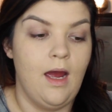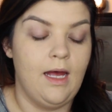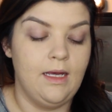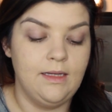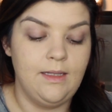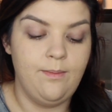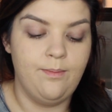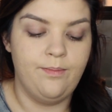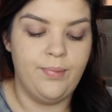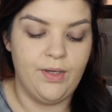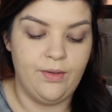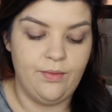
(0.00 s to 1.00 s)
I like them
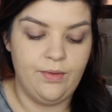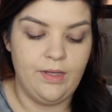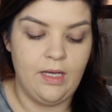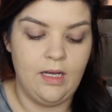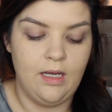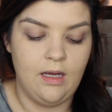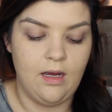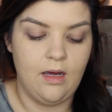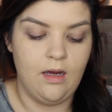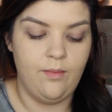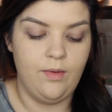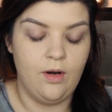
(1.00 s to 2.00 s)
both.
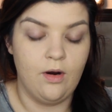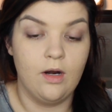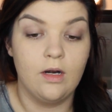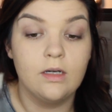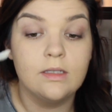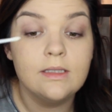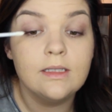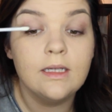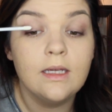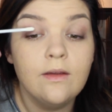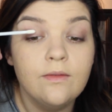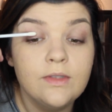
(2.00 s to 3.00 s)
Nars
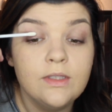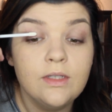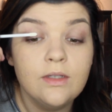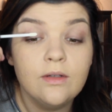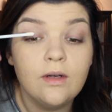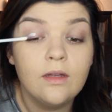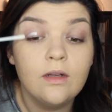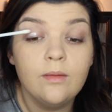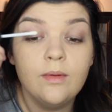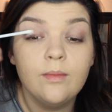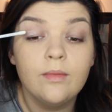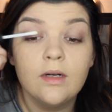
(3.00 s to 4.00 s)
gives you a little
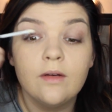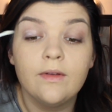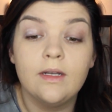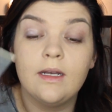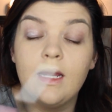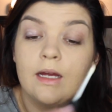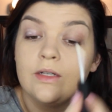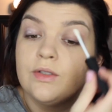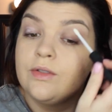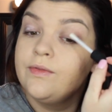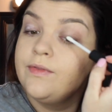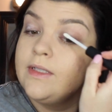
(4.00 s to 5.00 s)
bit more of a
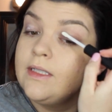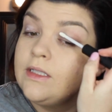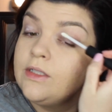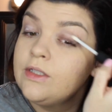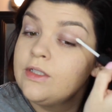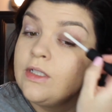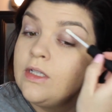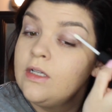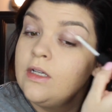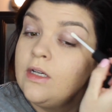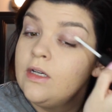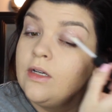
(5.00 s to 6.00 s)
natural finish,
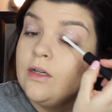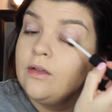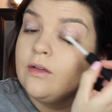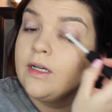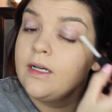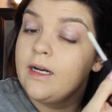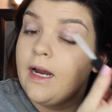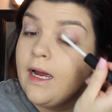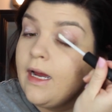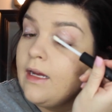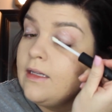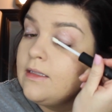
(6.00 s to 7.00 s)

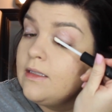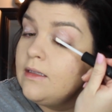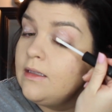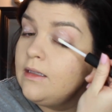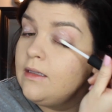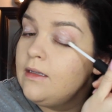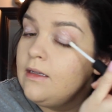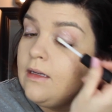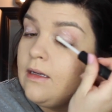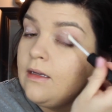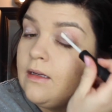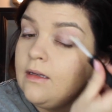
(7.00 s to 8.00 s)
whereas
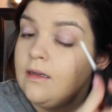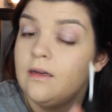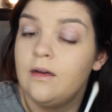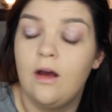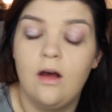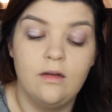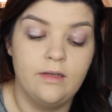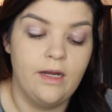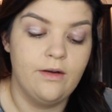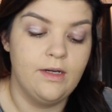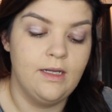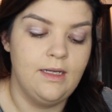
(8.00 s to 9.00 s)
the All
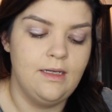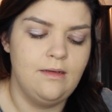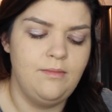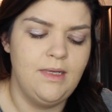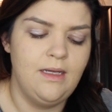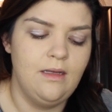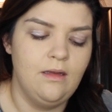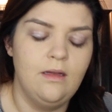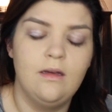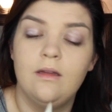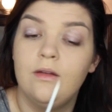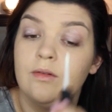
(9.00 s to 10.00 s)
Nighter can be
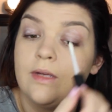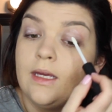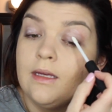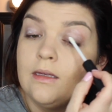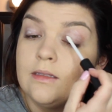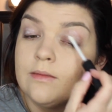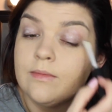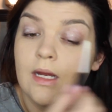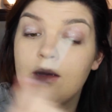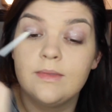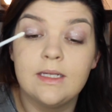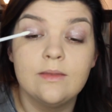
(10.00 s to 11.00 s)
look a little cakey
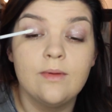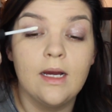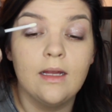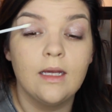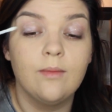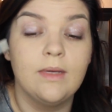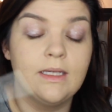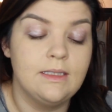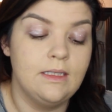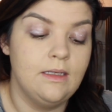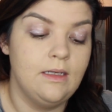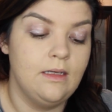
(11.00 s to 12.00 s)
sometimes. That's why I like
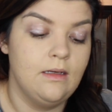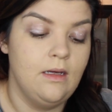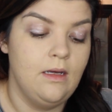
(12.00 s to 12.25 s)
mixing it.